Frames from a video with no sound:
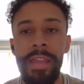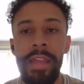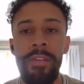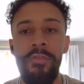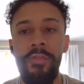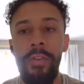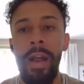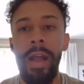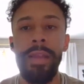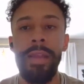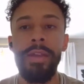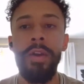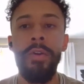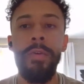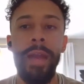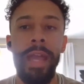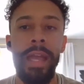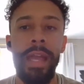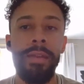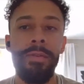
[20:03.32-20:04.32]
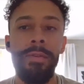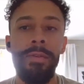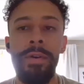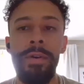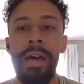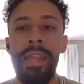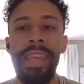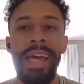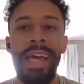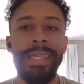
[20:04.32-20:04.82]
they tried to go handle
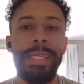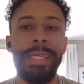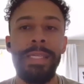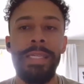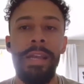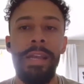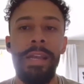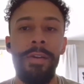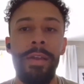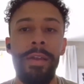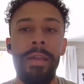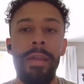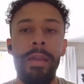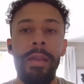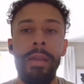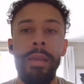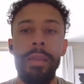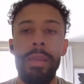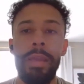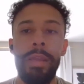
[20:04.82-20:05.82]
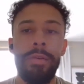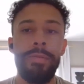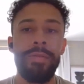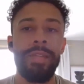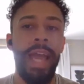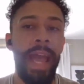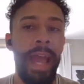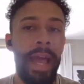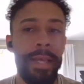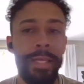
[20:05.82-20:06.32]
a necessary,
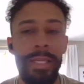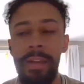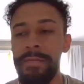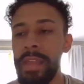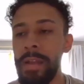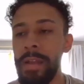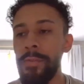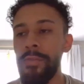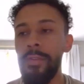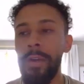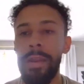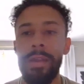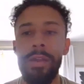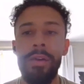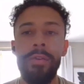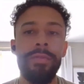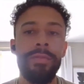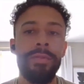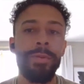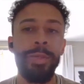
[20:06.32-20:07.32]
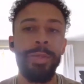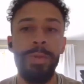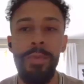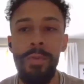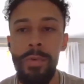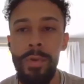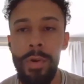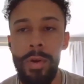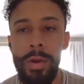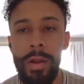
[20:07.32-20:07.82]
task. If they were trying to go to the
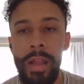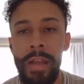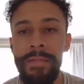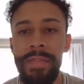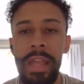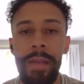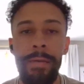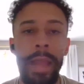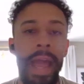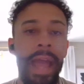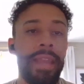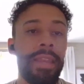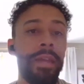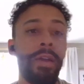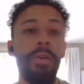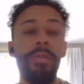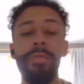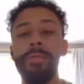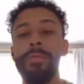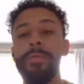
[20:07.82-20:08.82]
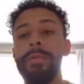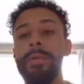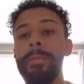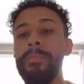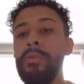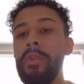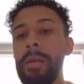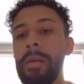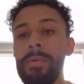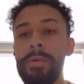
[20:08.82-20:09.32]
store, if they had to go to an
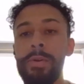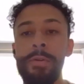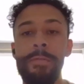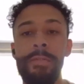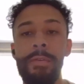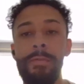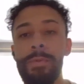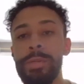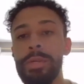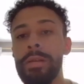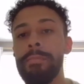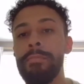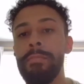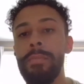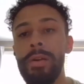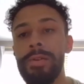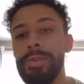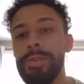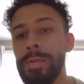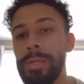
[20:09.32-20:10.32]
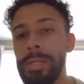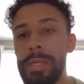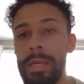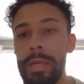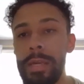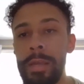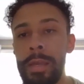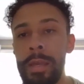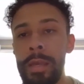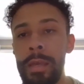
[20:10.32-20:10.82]
appointment, or if it was an
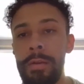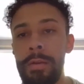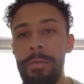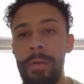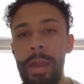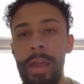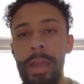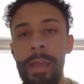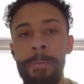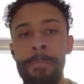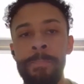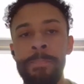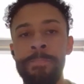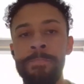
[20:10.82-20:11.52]
emergency, right?